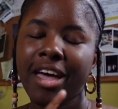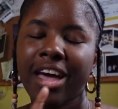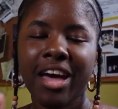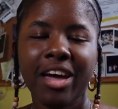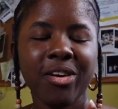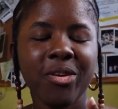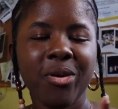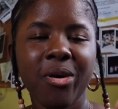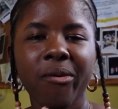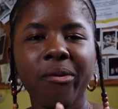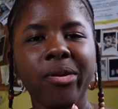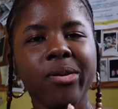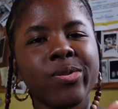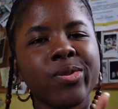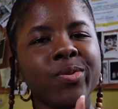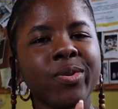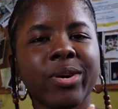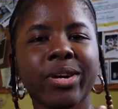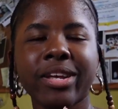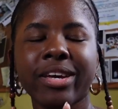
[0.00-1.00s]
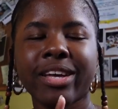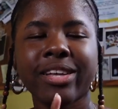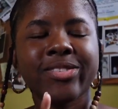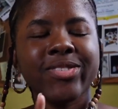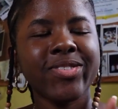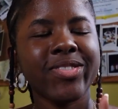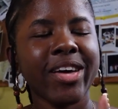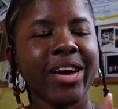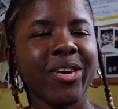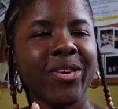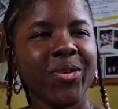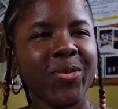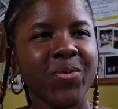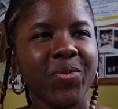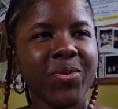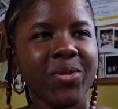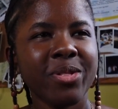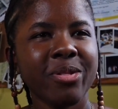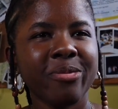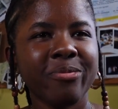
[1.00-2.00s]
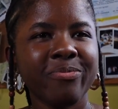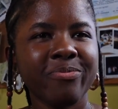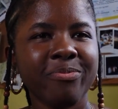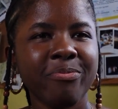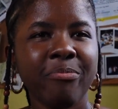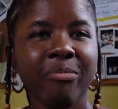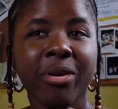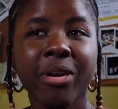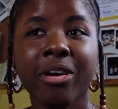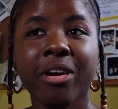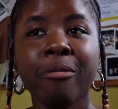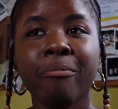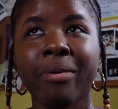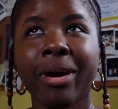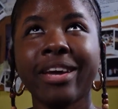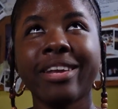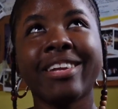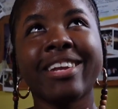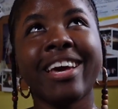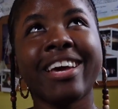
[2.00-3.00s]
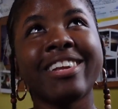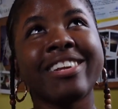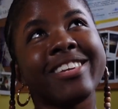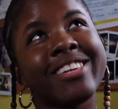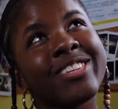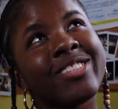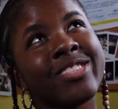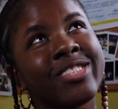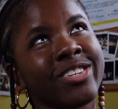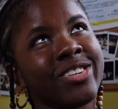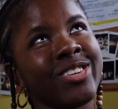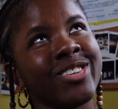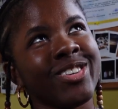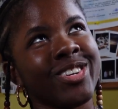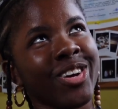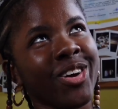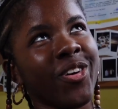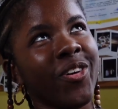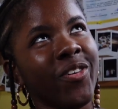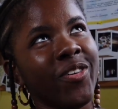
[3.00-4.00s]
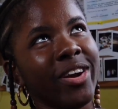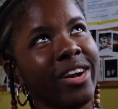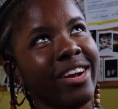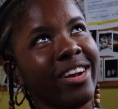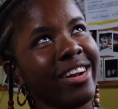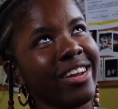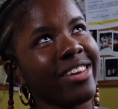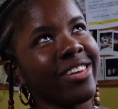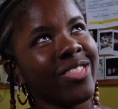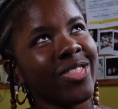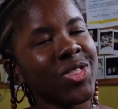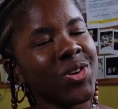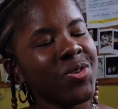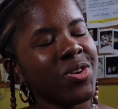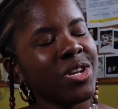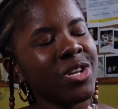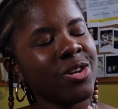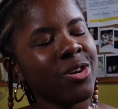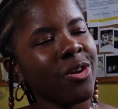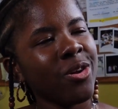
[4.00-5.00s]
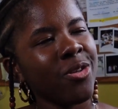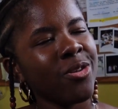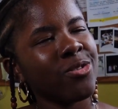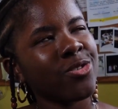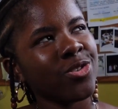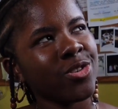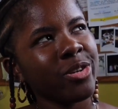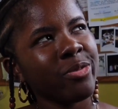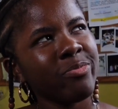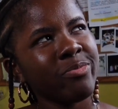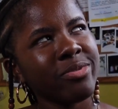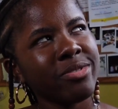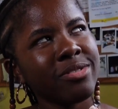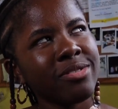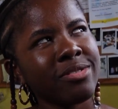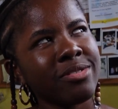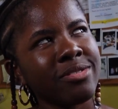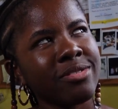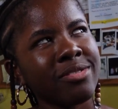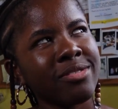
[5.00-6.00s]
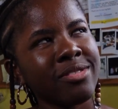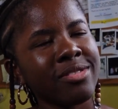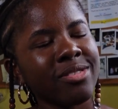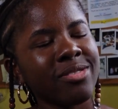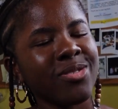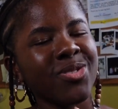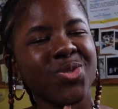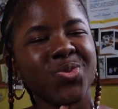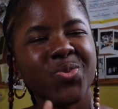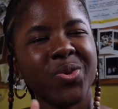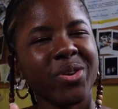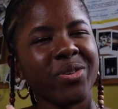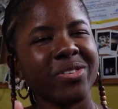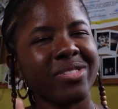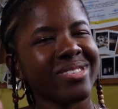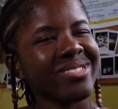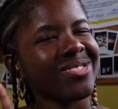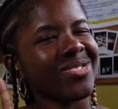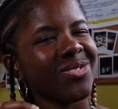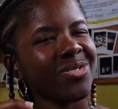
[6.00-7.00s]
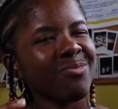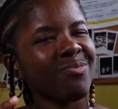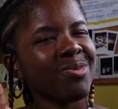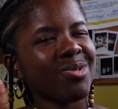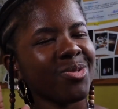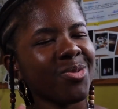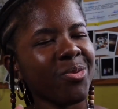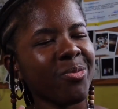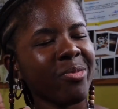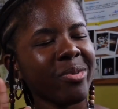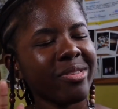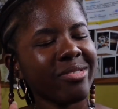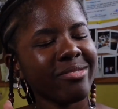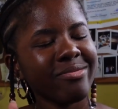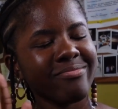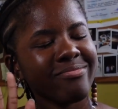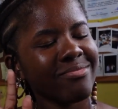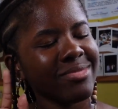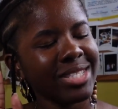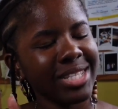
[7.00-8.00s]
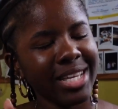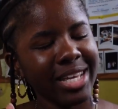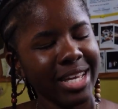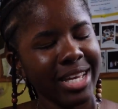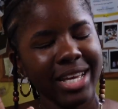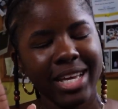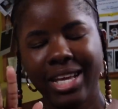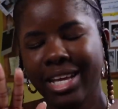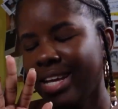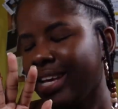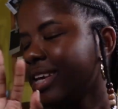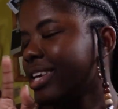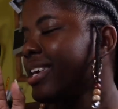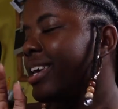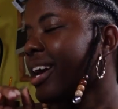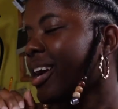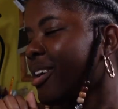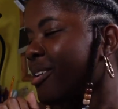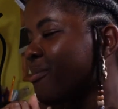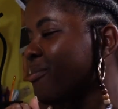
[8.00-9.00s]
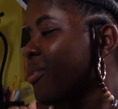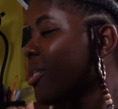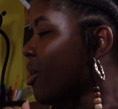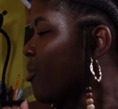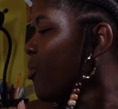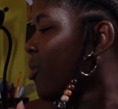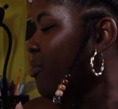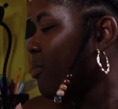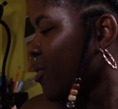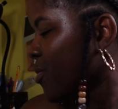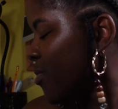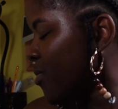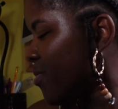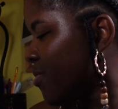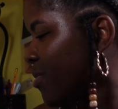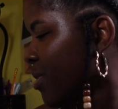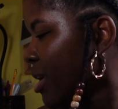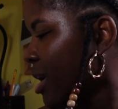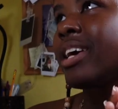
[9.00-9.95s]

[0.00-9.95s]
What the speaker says: I don't know how close we're gonna get to that goal. Bearing in mind that I did turn down like 3 trips. It's work-related trips though, but yeah, we move.